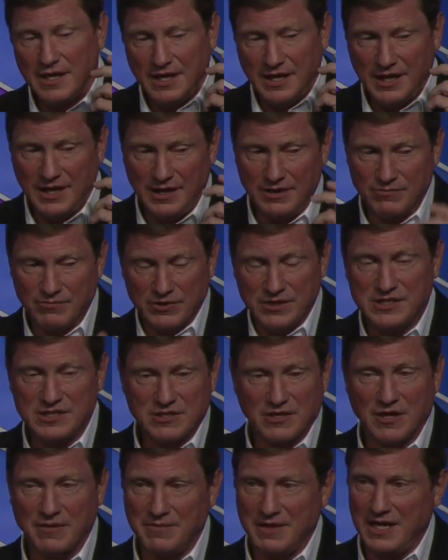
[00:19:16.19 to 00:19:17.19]
and
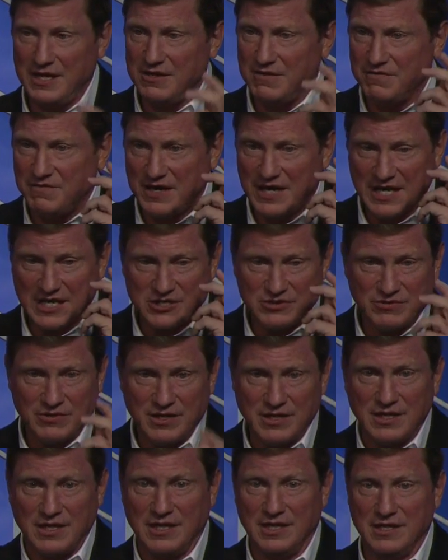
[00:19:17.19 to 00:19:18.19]
restart
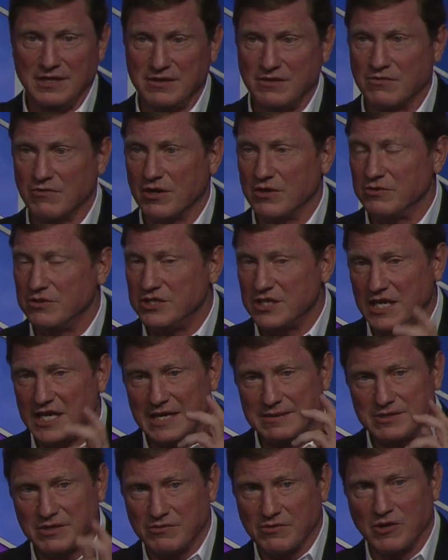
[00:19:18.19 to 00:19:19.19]
manufacturing and grow
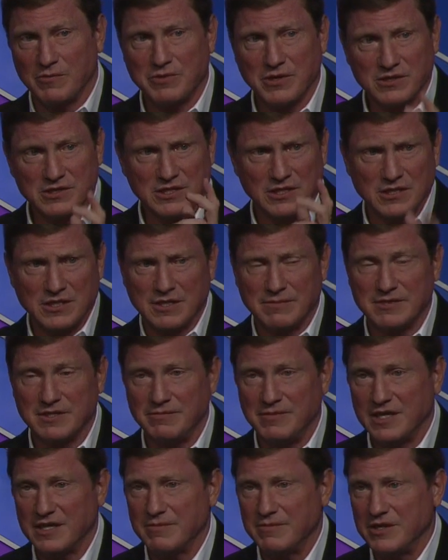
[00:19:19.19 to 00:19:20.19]
jobs and grow personal incomes
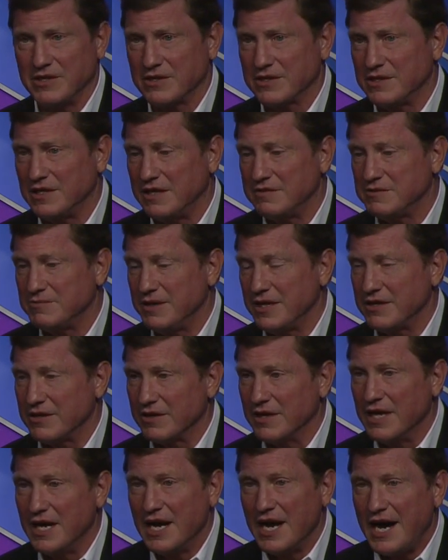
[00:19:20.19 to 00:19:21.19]
and make American lives better.
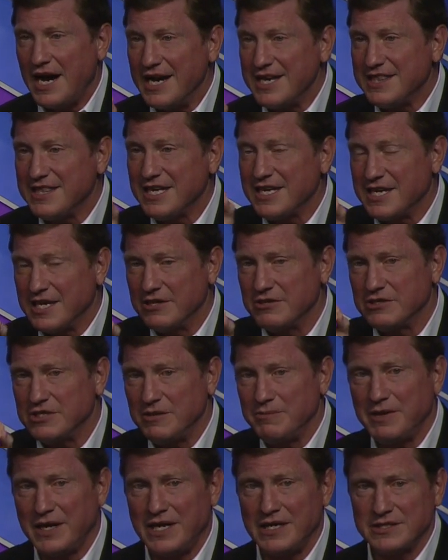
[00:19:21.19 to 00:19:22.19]
I think
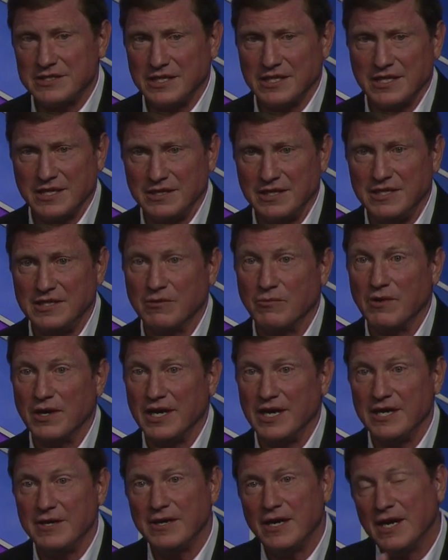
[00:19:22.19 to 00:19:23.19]
energy policy can lead the
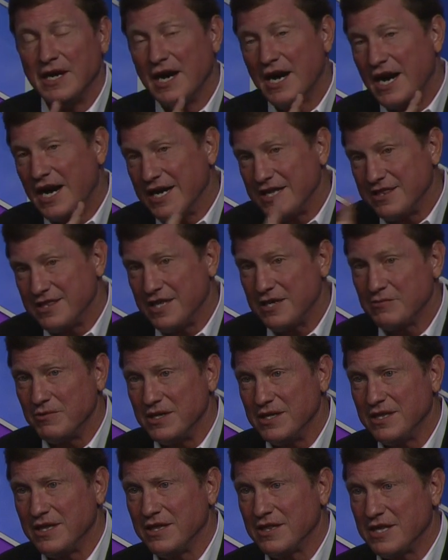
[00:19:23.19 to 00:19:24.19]
way. I think
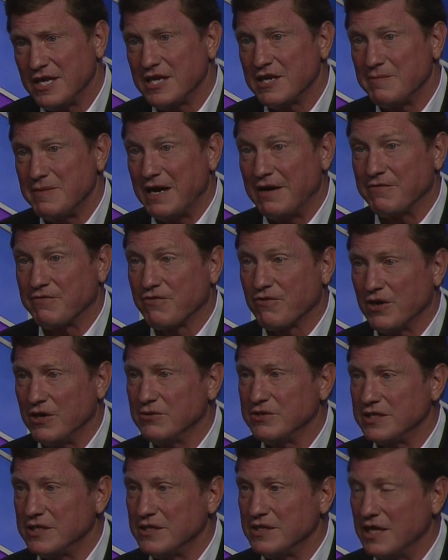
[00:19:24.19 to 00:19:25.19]
we think about
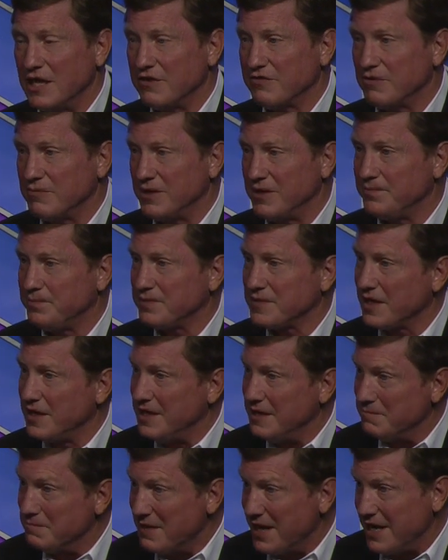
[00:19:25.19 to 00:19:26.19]
frozen government.
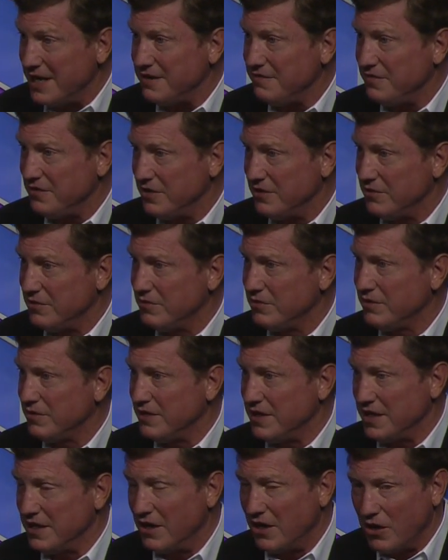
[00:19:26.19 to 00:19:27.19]
In my view,
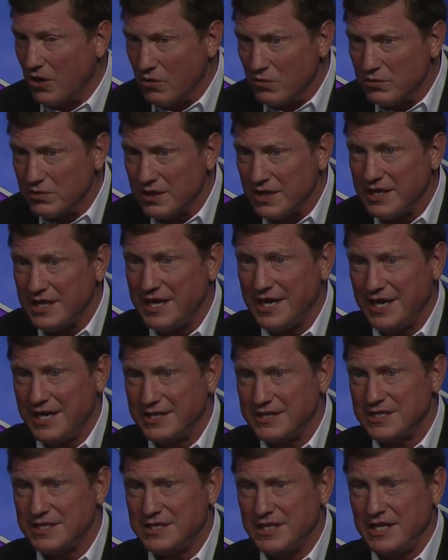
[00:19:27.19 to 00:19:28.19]
the only
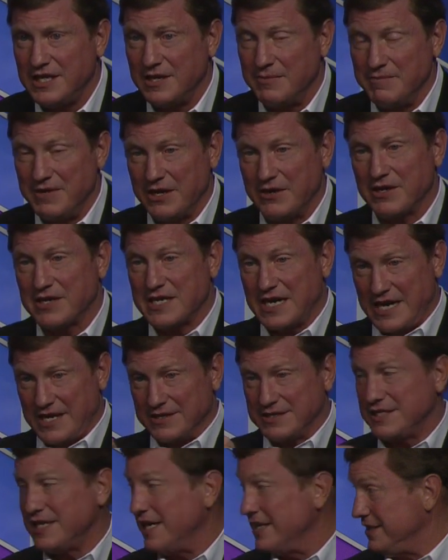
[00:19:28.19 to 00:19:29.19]
entity in America
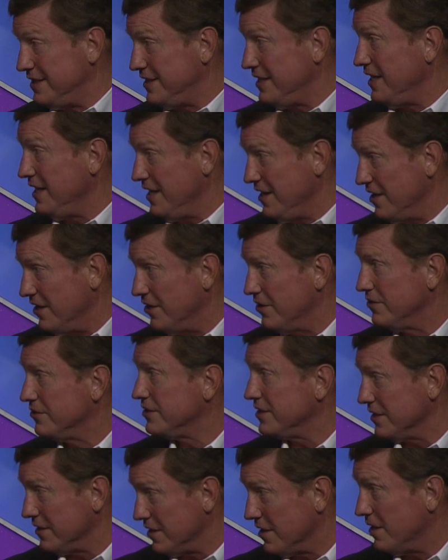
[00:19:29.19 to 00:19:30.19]
outside
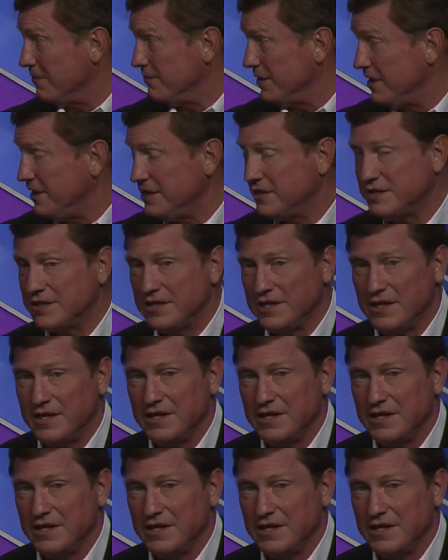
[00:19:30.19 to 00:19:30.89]
CEOs and companies